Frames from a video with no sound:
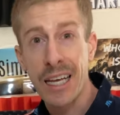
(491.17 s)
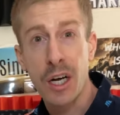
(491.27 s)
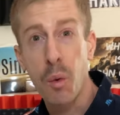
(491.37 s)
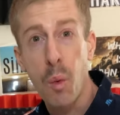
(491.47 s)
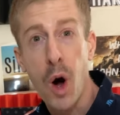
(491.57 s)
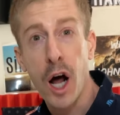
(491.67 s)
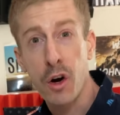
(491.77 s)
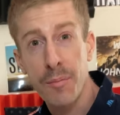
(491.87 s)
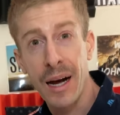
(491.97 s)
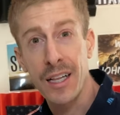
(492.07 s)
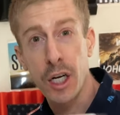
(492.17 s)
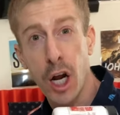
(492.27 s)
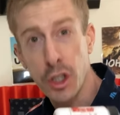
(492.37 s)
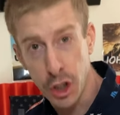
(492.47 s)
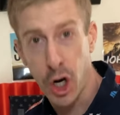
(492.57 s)
like a watermelon
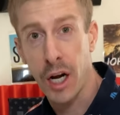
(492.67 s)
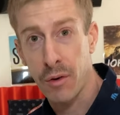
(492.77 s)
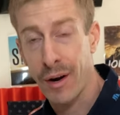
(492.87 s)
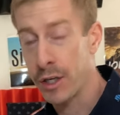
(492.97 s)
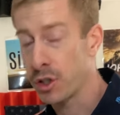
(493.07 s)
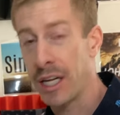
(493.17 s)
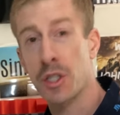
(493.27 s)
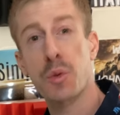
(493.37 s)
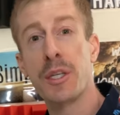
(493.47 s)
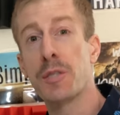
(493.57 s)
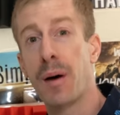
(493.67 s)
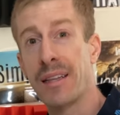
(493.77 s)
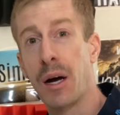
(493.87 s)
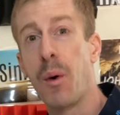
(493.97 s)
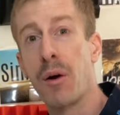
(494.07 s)
Jolly Rancher, that sweet spot,
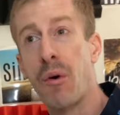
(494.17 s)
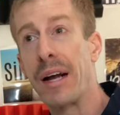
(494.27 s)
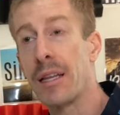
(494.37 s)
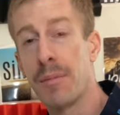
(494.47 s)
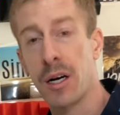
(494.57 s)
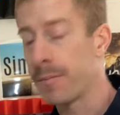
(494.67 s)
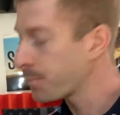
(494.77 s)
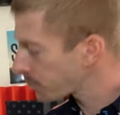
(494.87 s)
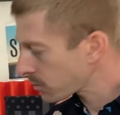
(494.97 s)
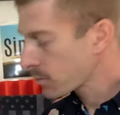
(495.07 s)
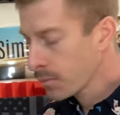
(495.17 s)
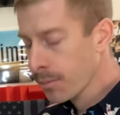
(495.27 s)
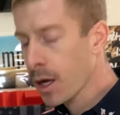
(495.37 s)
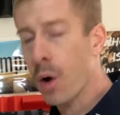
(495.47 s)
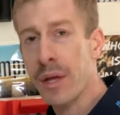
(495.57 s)
that one right in the middle.
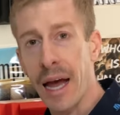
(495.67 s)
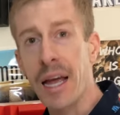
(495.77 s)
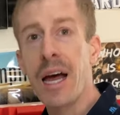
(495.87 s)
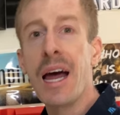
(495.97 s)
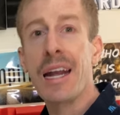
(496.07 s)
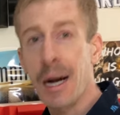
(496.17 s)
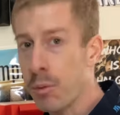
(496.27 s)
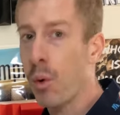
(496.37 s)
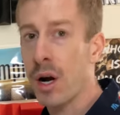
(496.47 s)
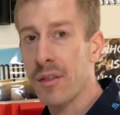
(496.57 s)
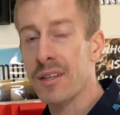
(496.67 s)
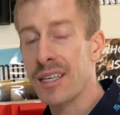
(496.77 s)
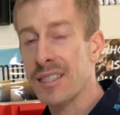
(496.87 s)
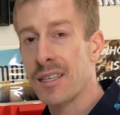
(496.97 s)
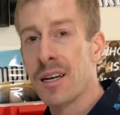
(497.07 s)
Okay, number one on the
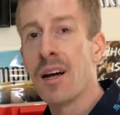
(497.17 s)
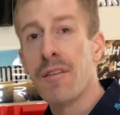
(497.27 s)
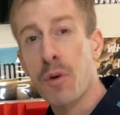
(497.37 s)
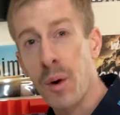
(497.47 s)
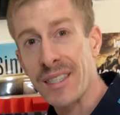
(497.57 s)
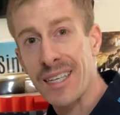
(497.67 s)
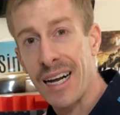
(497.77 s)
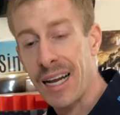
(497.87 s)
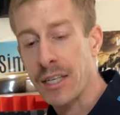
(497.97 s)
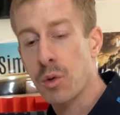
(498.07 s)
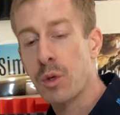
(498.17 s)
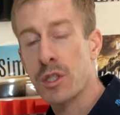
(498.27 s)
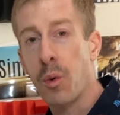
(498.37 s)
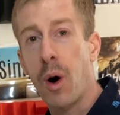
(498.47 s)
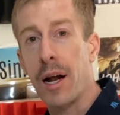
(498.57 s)
list for ones that I liked was
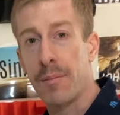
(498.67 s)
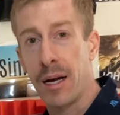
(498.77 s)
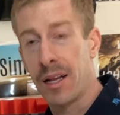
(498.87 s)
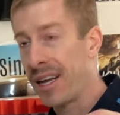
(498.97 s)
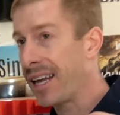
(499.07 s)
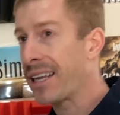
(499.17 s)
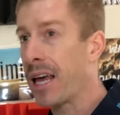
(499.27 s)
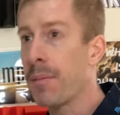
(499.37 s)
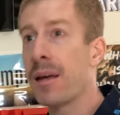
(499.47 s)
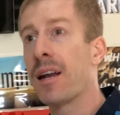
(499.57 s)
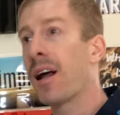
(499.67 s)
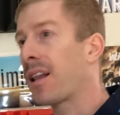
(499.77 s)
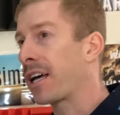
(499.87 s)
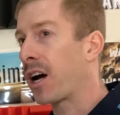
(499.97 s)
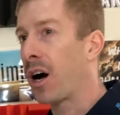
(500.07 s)
the watermelon. It came in
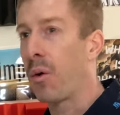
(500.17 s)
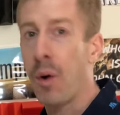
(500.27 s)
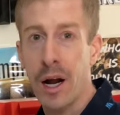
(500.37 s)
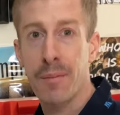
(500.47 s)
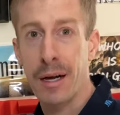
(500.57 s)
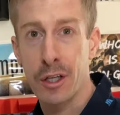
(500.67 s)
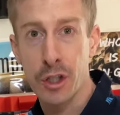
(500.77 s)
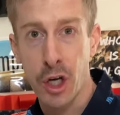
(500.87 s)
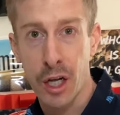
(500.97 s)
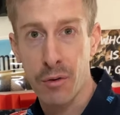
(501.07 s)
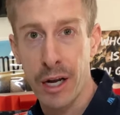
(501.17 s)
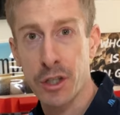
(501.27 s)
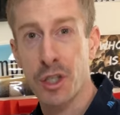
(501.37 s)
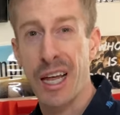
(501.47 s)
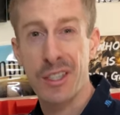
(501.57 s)
like a watermelon Jolly
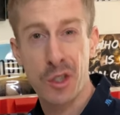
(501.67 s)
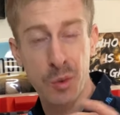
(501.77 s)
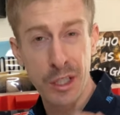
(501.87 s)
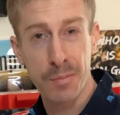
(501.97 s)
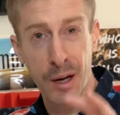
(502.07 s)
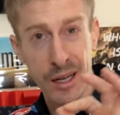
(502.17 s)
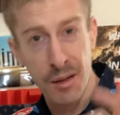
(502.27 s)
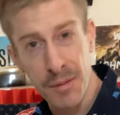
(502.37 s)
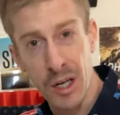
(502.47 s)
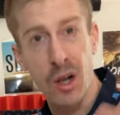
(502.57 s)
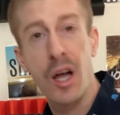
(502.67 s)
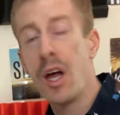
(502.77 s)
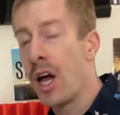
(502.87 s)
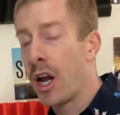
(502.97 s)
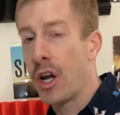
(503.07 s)
Rancher, that sweet spot in the middle.
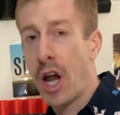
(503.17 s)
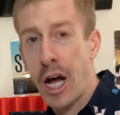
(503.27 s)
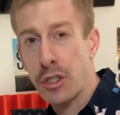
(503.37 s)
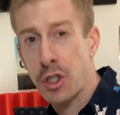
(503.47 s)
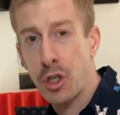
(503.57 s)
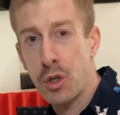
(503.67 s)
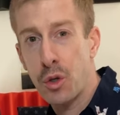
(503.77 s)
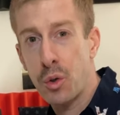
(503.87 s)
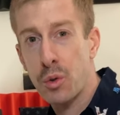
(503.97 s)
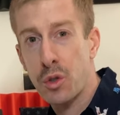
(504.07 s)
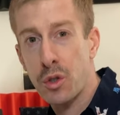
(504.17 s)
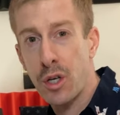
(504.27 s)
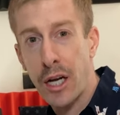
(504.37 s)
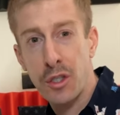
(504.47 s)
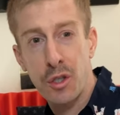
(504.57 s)
Not too,
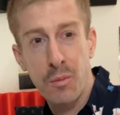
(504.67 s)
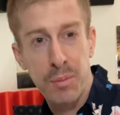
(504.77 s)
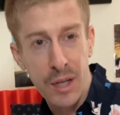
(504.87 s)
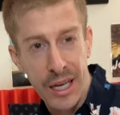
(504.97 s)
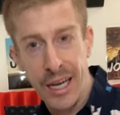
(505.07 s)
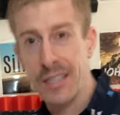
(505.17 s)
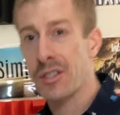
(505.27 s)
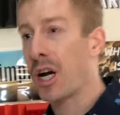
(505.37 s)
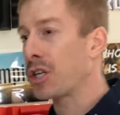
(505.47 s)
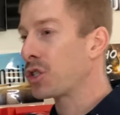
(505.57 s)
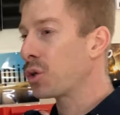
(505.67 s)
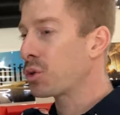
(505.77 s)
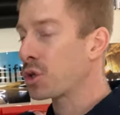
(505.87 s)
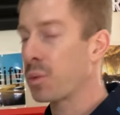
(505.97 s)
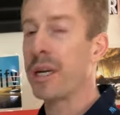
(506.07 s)
not too bland, not too
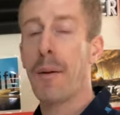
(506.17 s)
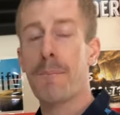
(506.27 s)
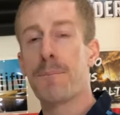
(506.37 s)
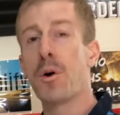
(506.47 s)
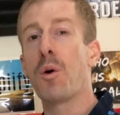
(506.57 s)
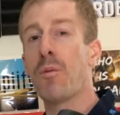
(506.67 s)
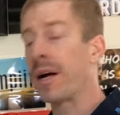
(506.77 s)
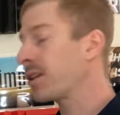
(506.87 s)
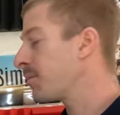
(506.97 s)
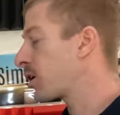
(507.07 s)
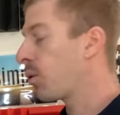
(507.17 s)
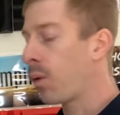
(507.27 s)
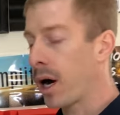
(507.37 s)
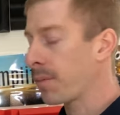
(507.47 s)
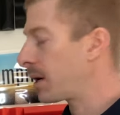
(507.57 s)
sweet. Boom, right in the middle,
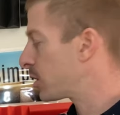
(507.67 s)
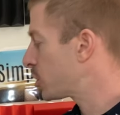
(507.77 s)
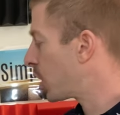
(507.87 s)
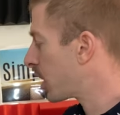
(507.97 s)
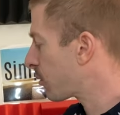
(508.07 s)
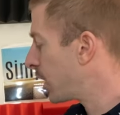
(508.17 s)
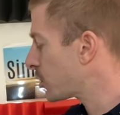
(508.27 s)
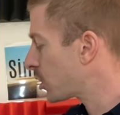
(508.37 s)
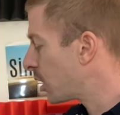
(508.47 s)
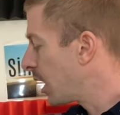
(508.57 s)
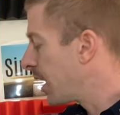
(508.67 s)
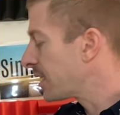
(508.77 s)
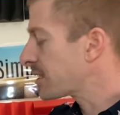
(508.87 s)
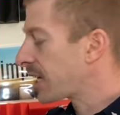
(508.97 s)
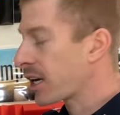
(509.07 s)
Watermelon Jolly Rancher.
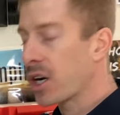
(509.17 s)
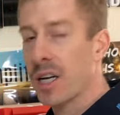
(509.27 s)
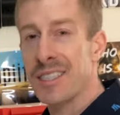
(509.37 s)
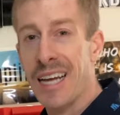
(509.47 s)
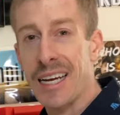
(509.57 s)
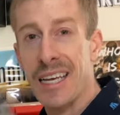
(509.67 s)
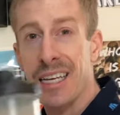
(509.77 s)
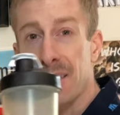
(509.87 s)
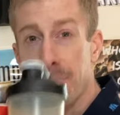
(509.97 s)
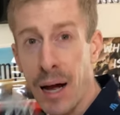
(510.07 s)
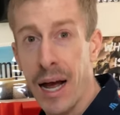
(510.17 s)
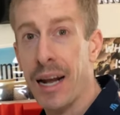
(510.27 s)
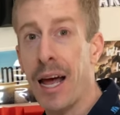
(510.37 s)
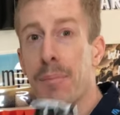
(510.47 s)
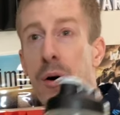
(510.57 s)
Second on deck is
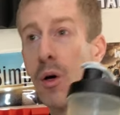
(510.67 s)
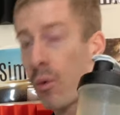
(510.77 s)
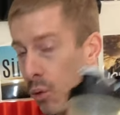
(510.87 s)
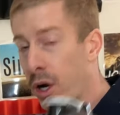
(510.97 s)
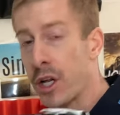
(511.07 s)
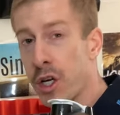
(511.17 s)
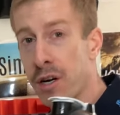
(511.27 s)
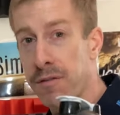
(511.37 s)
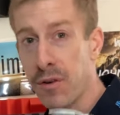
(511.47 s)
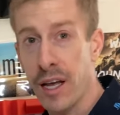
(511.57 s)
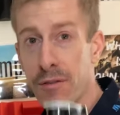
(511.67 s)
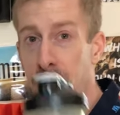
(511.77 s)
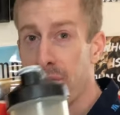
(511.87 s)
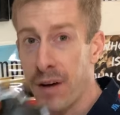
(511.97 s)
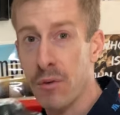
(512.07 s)
pineapple. Really good
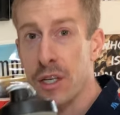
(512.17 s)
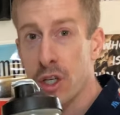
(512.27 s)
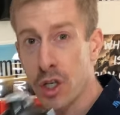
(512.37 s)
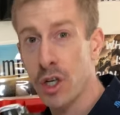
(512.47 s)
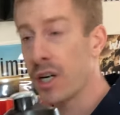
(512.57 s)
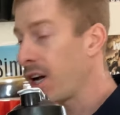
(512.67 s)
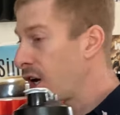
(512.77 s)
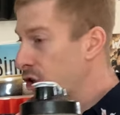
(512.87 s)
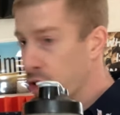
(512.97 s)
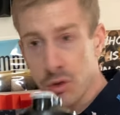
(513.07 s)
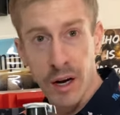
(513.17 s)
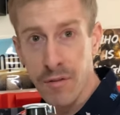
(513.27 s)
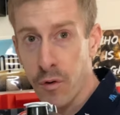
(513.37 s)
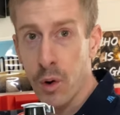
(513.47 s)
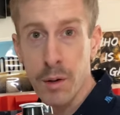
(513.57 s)
flavor, very good,
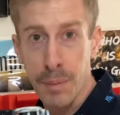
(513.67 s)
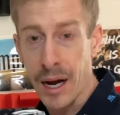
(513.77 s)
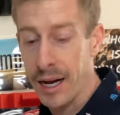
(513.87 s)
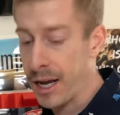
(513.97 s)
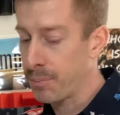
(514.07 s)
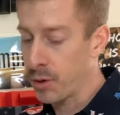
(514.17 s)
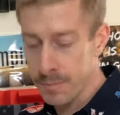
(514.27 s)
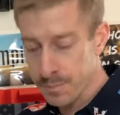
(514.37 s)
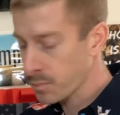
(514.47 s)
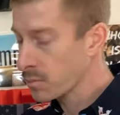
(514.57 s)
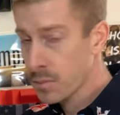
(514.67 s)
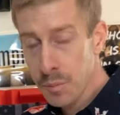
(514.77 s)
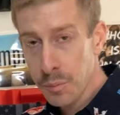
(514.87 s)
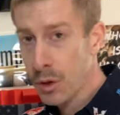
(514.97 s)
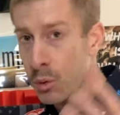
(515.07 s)
straightforward pineapple,
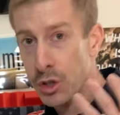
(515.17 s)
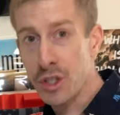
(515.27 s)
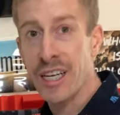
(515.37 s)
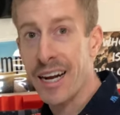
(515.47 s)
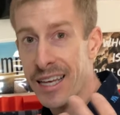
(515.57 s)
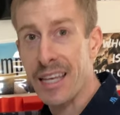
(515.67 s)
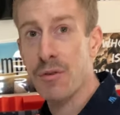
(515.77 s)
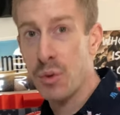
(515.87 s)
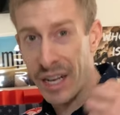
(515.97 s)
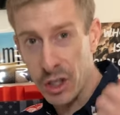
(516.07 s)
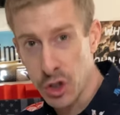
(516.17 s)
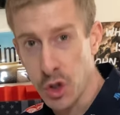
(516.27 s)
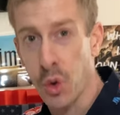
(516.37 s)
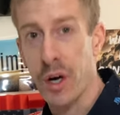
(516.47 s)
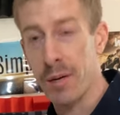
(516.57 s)
which is gonna give you that
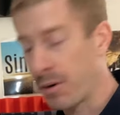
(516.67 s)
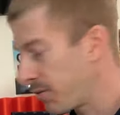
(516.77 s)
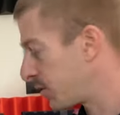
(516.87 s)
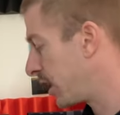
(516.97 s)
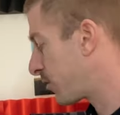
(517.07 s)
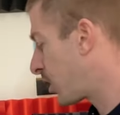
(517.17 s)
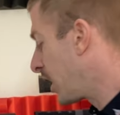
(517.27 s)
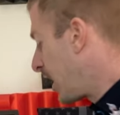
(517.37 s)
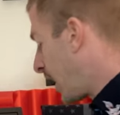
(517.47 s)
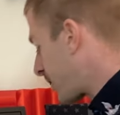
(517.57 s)
enjoyable flavor. And